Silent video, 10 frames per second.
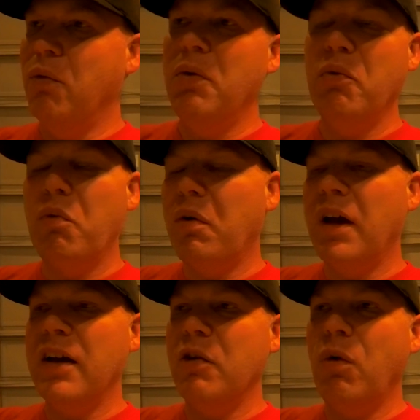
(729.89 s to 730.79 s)
We're
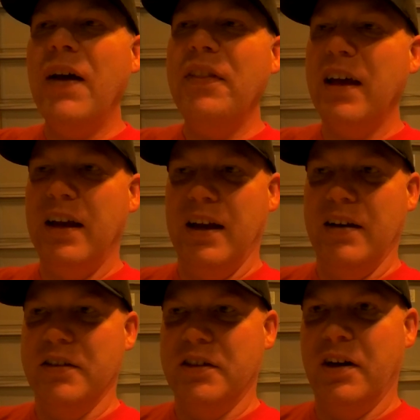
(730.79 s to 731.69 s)
not going to want that ad
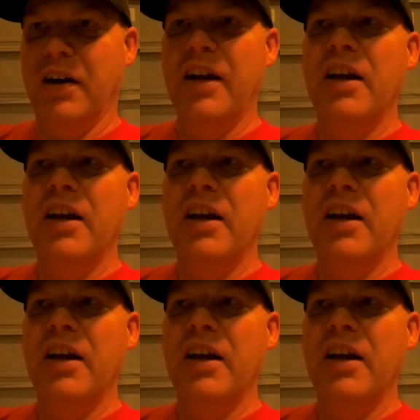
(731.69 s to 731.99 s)
to start.